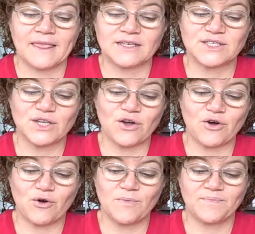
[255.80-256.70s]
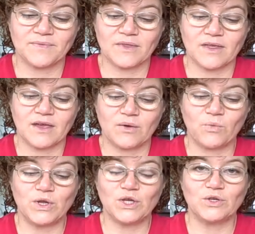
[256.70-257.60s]
So
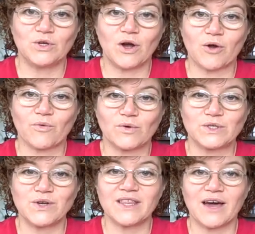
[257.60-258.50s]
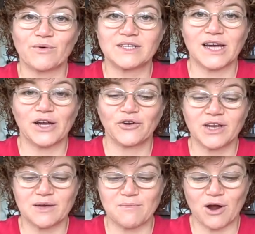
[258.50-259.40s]
when you are doing that with
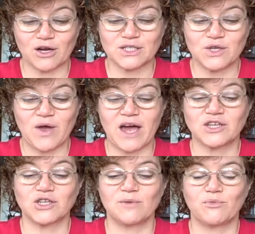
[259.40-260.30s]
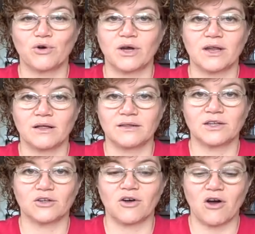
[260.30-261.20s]
diacritic marks, you actually put a
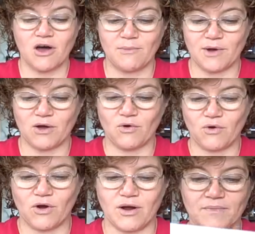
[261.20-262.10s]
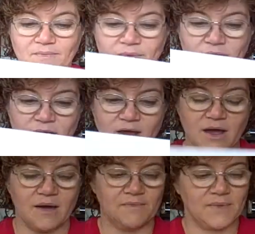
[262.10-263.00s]
little comma or
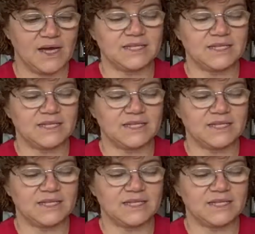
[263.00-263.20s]
a